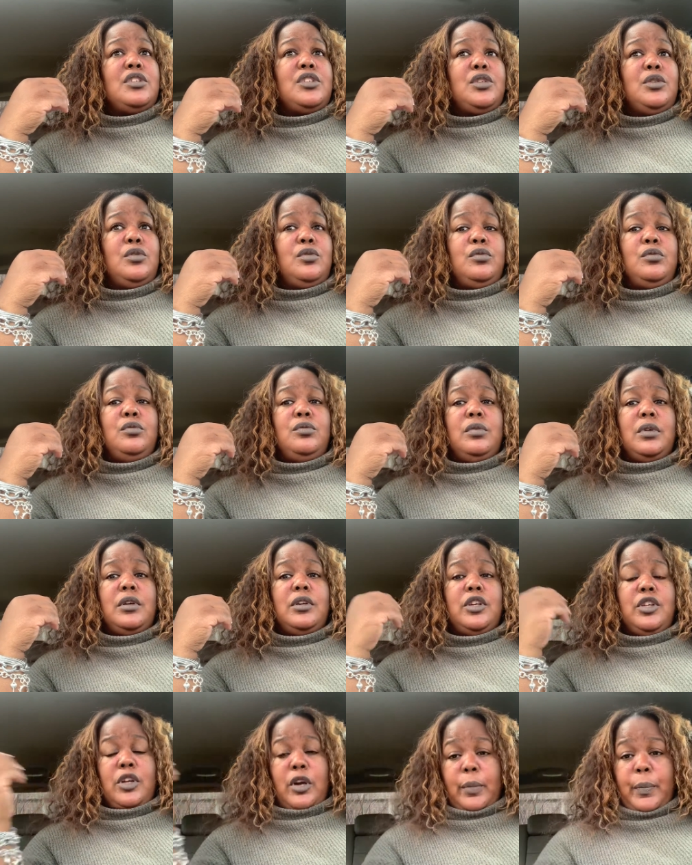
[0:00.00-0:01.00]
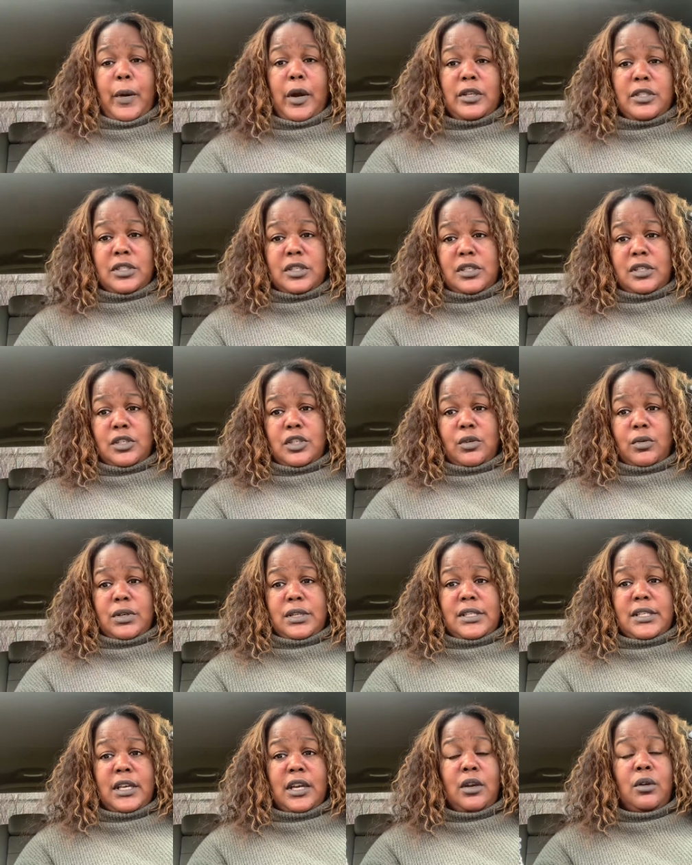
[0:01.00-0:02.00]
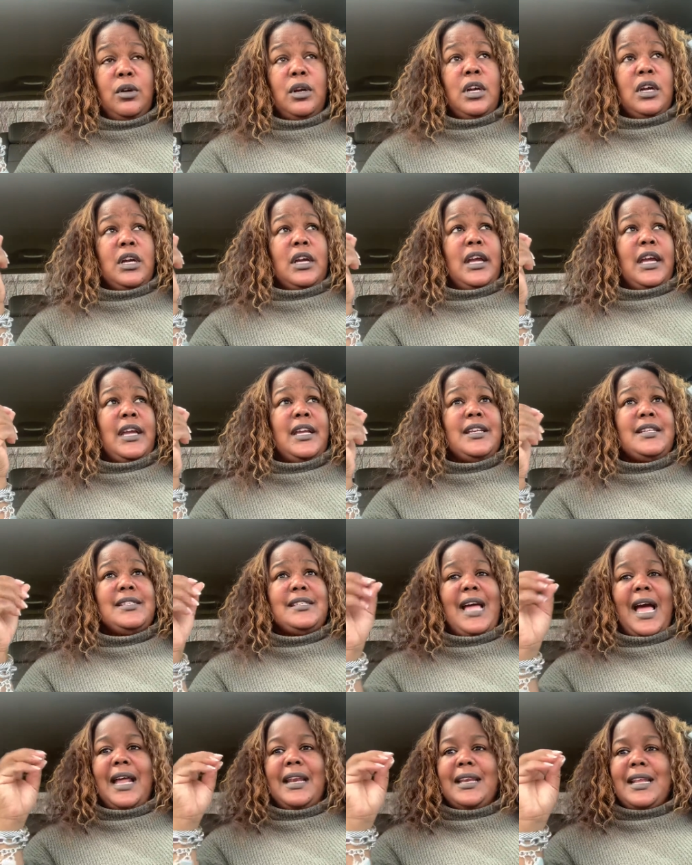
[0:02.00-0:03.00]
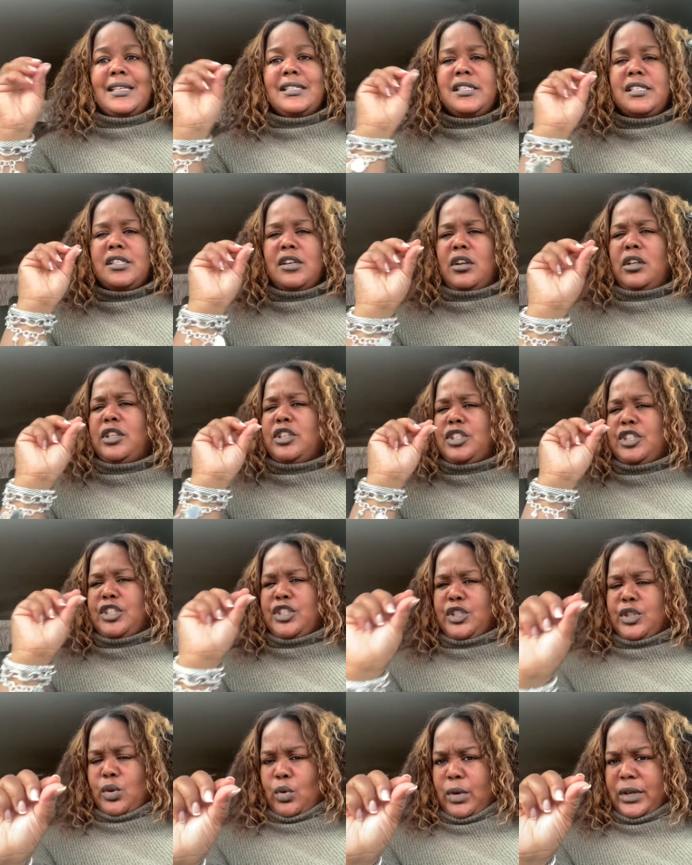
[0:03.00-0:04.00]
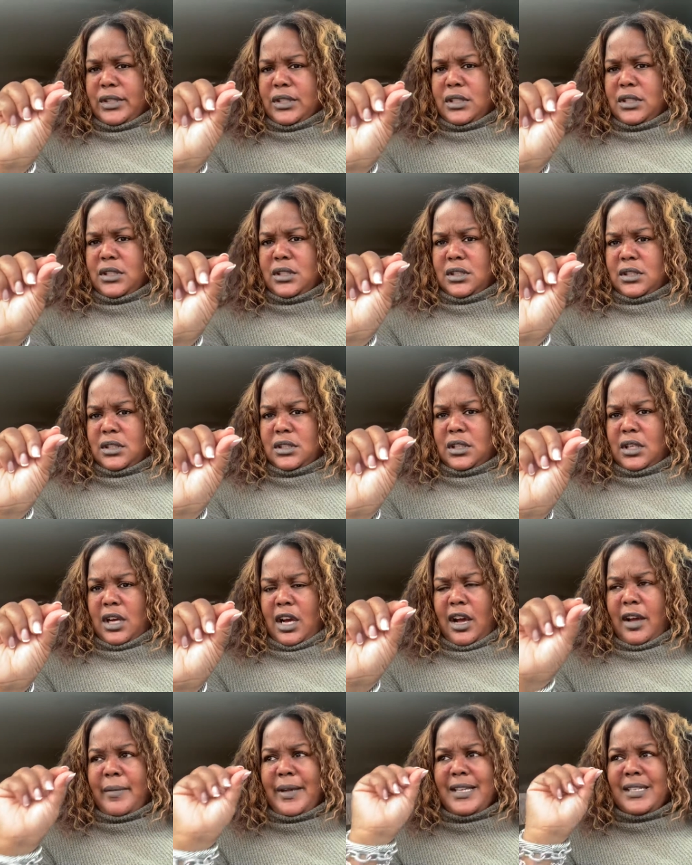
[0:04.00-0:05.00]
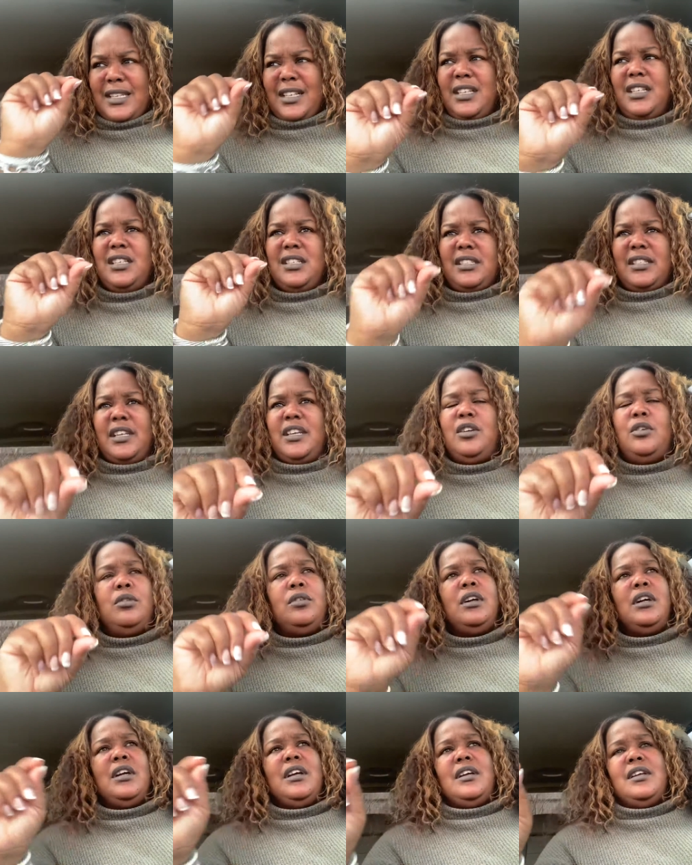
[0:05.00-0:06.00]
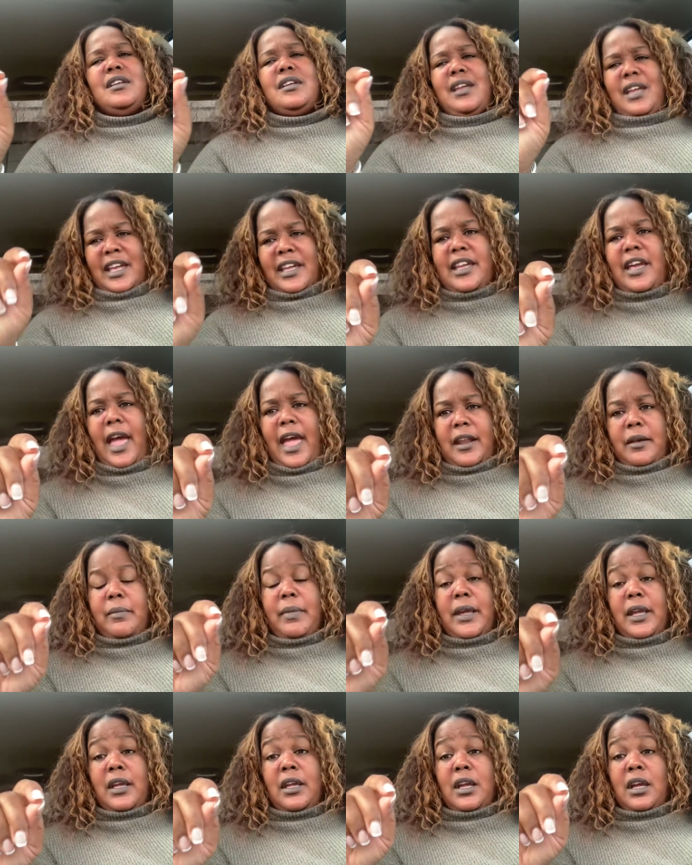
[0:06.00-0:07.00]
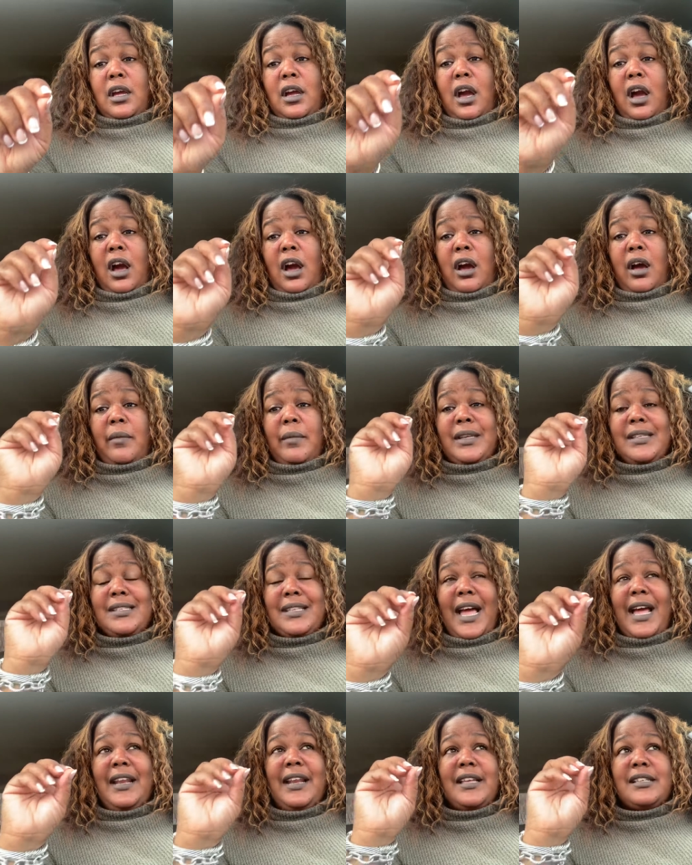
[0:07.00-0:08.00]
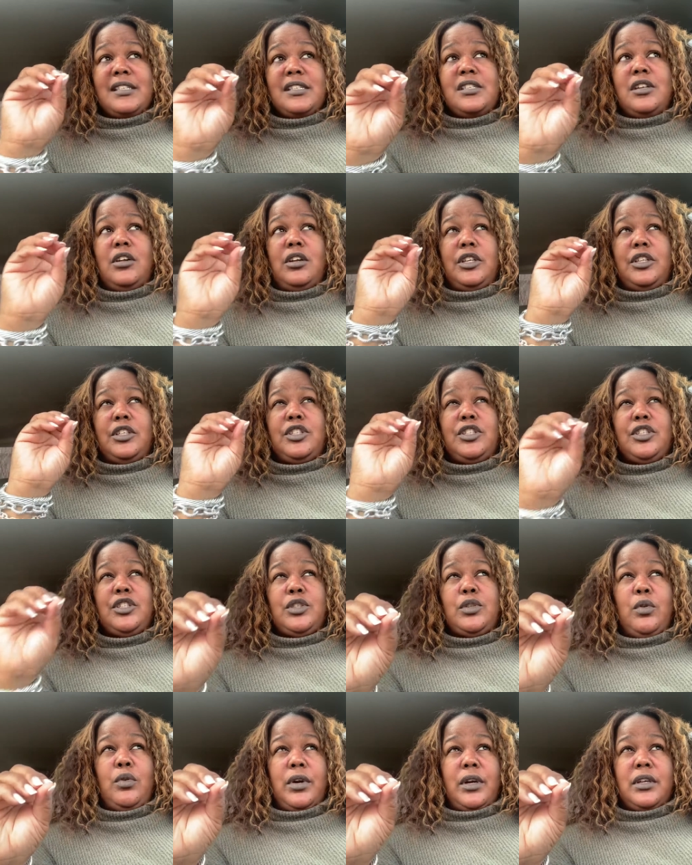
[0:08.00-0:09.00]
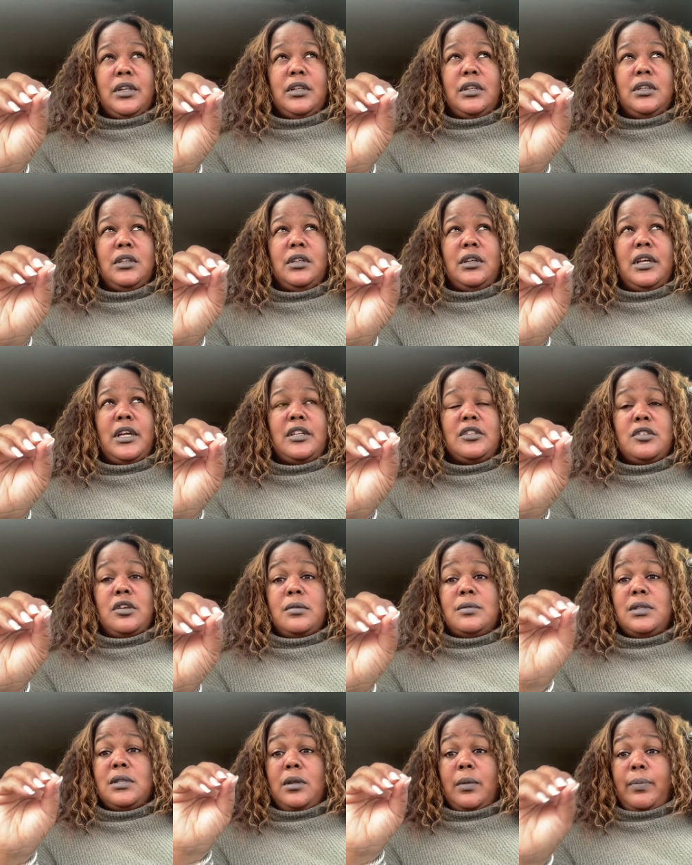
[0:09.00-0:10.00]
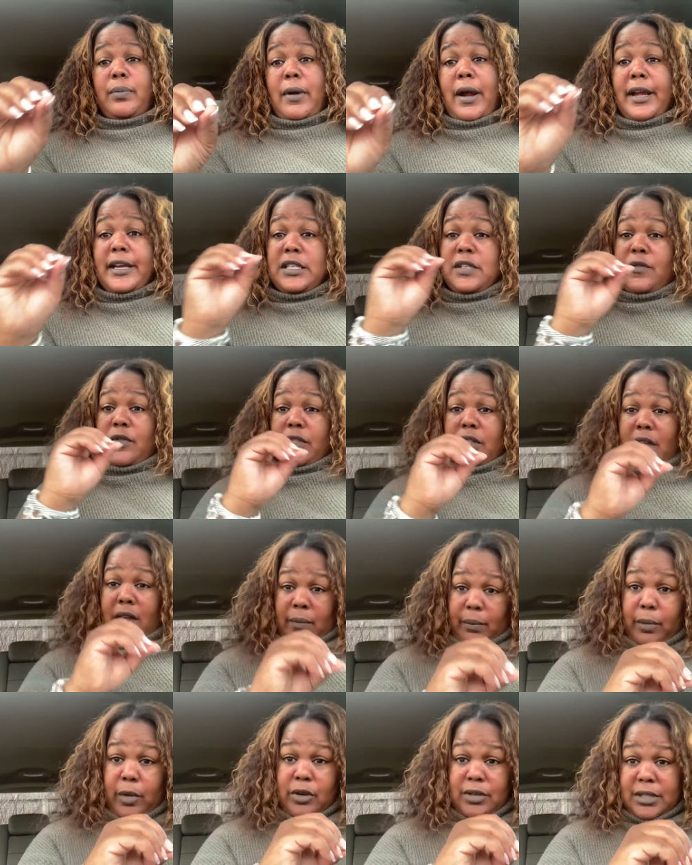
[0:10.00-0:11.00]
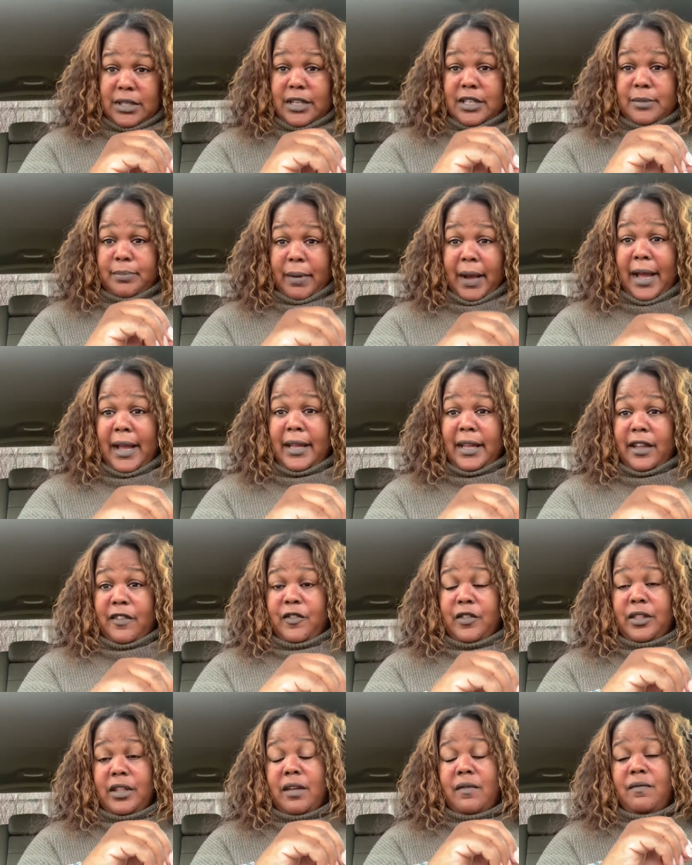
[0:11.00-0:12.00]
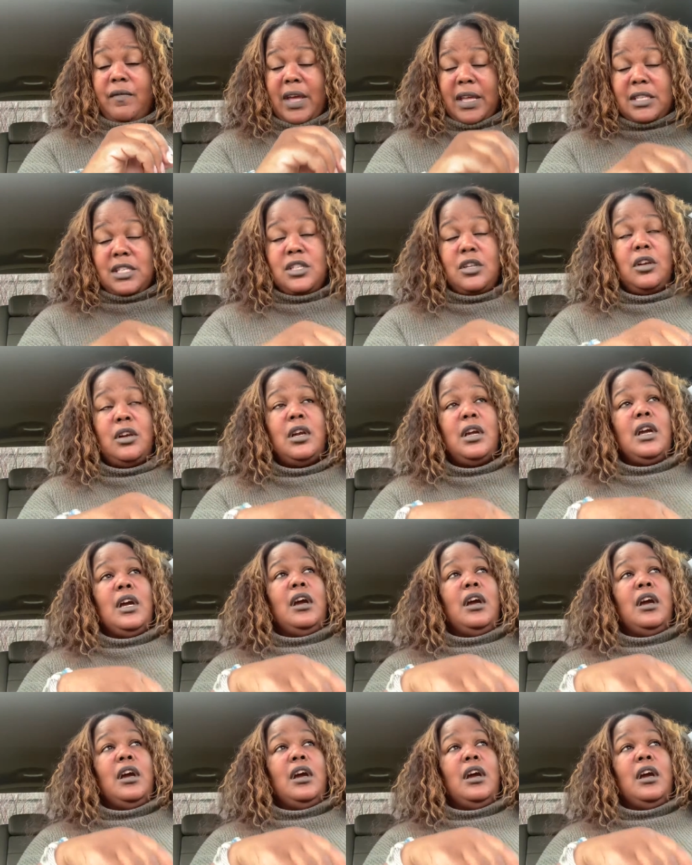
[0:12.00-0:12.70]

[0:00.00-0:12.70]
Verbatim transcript: to you know purchase the short sale. It is not necessarily short. Um, is it a good deal? It can be. Um, it's not necessarily short in terms of the price for the person that's buying it for the investor